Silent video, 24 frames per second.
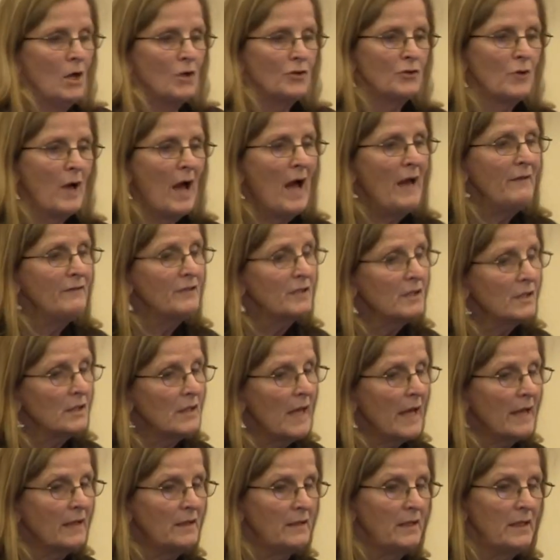So I've
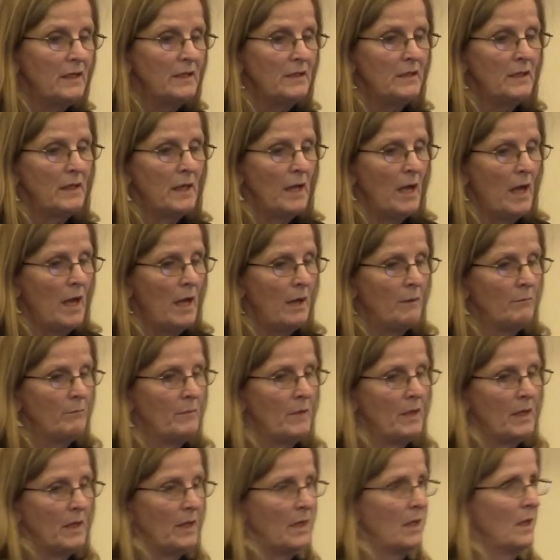selected
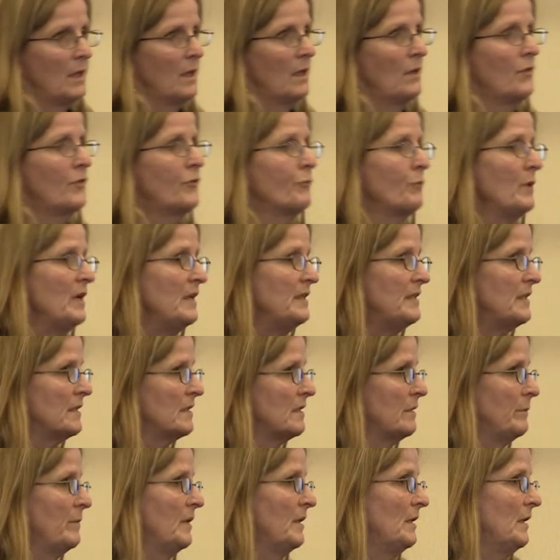3
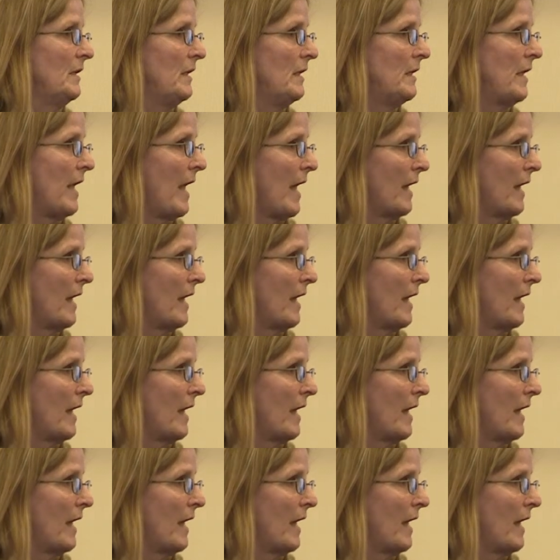disability